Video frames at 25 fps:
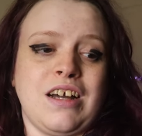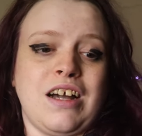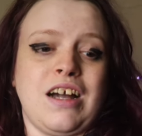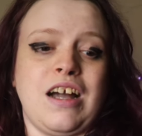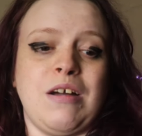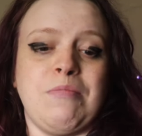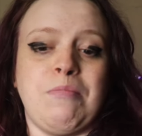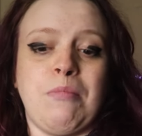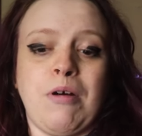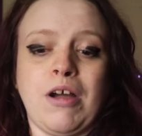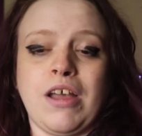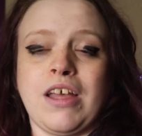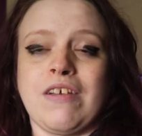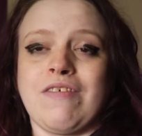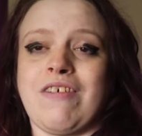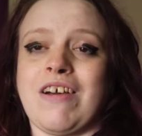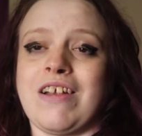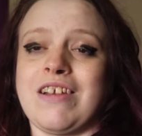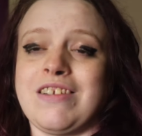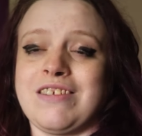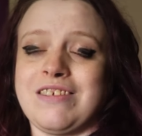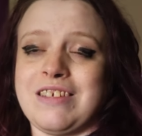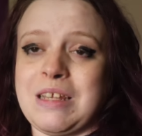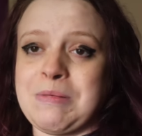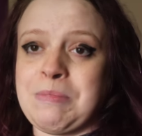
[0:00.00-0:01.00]
I might have
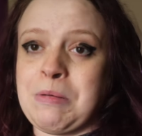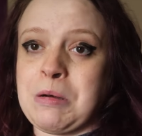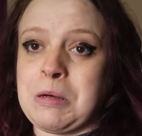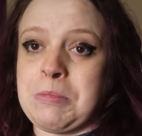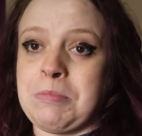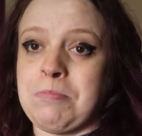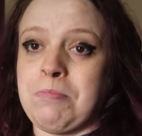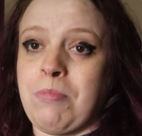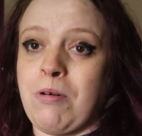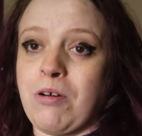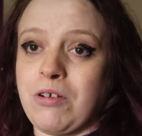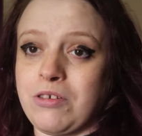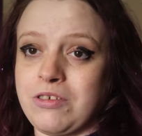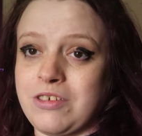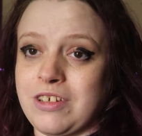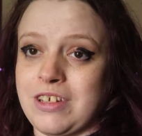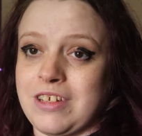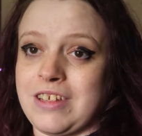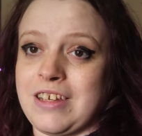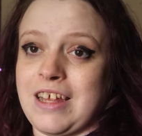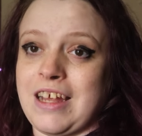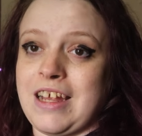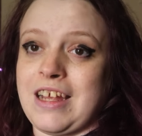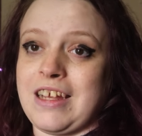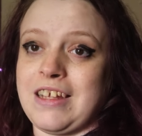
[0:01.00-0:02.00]
had a slip up
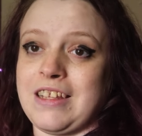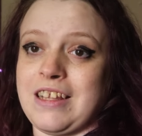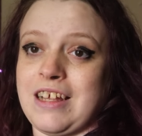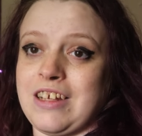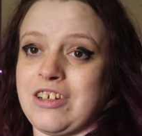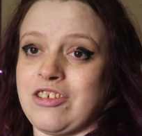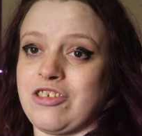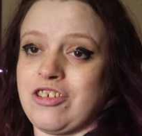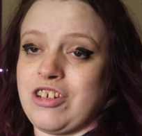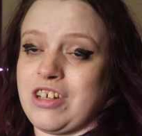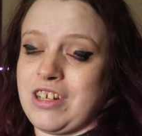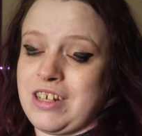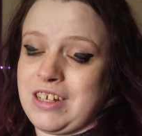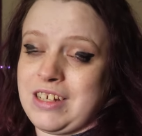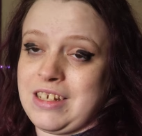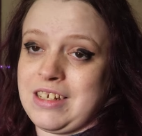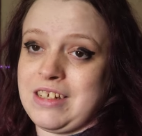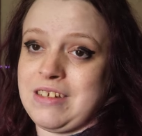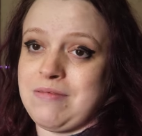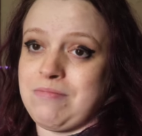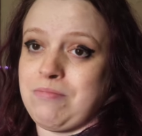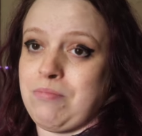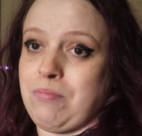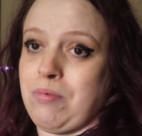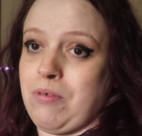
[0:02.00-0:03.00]
Boxing Day last
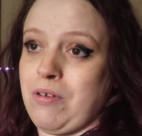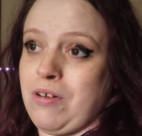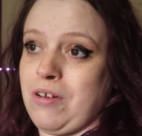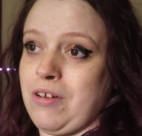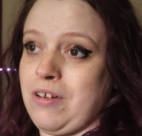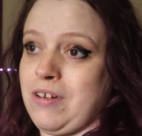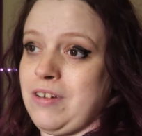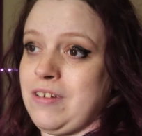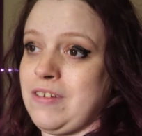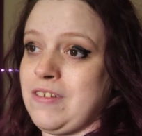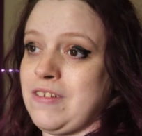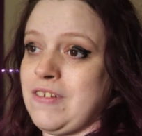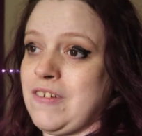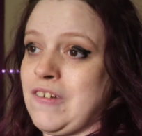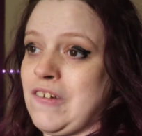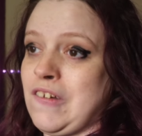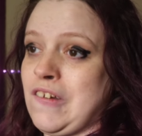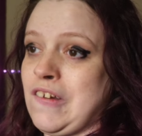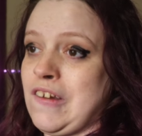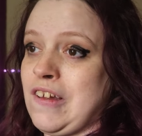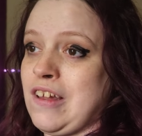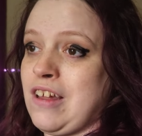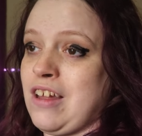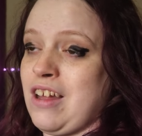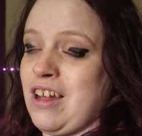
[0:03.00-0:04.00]
year, but
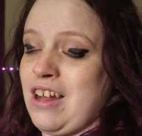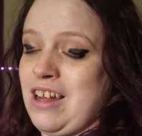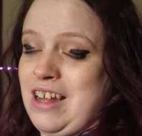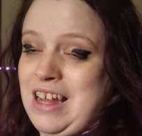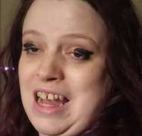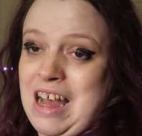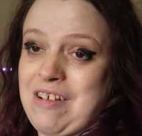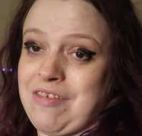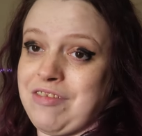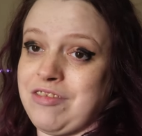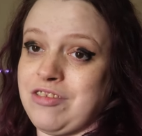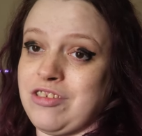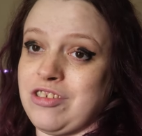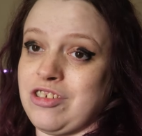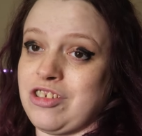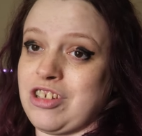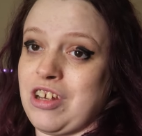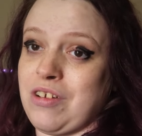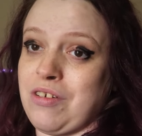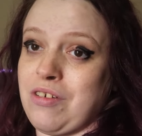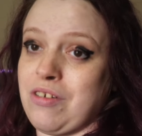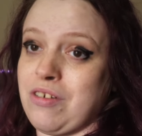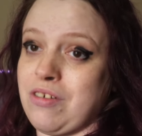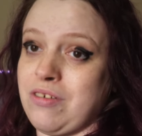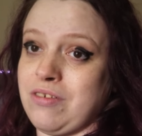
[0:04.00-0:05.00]
I haven't touched
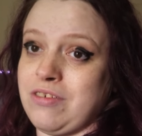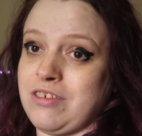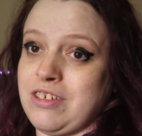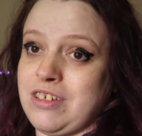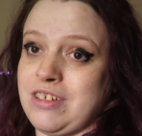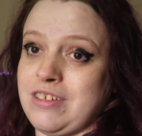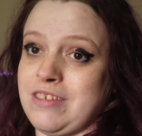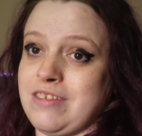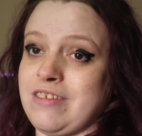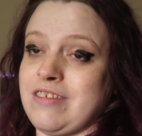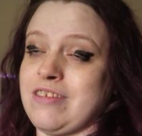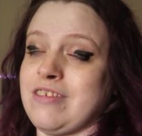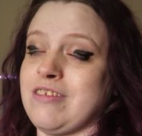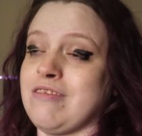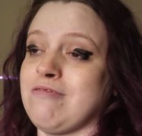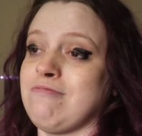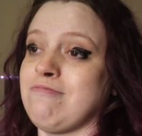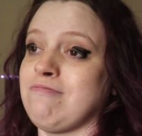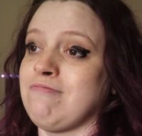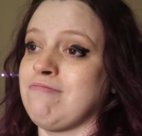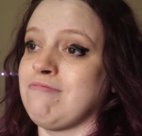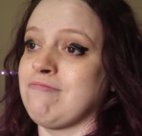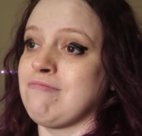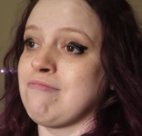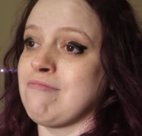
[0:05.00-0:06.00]
alcohol since,
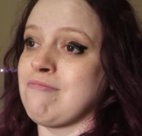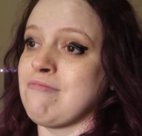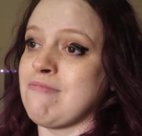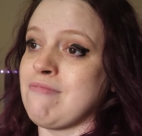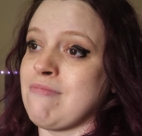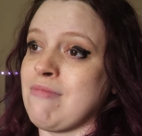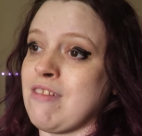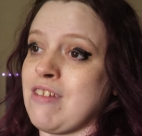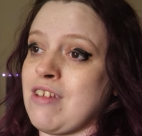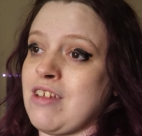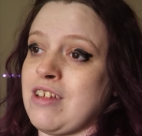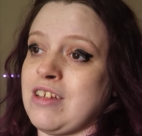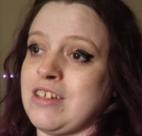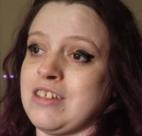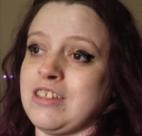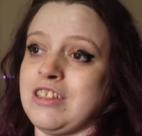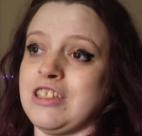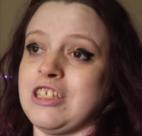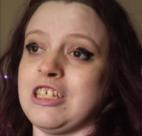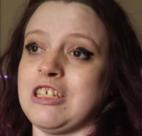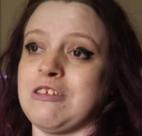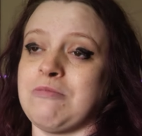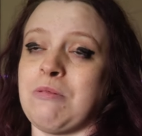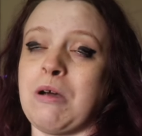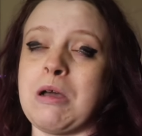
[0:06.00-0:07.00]

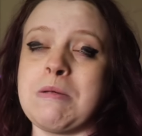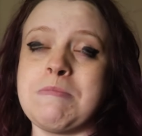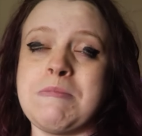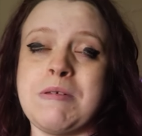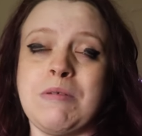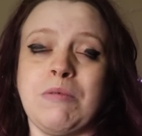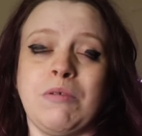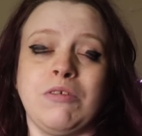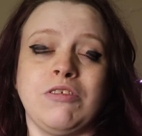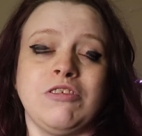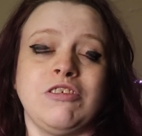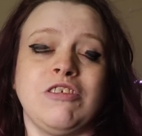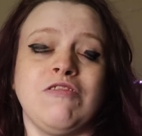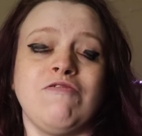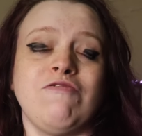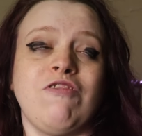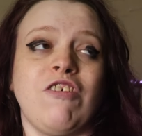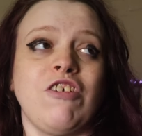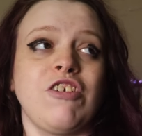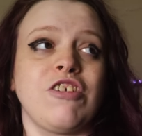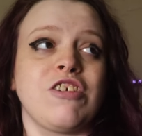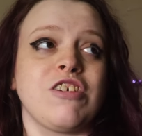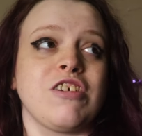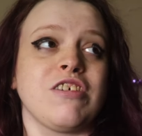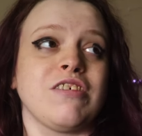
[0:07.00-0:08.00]
despite me wanting
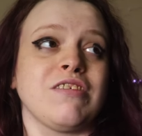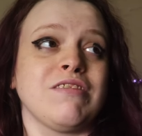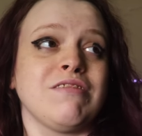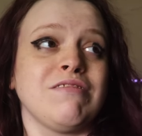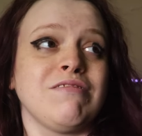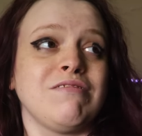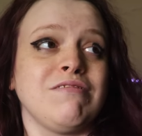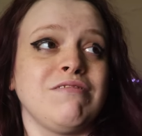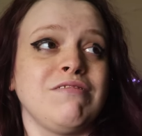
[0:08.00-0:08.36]
vodka,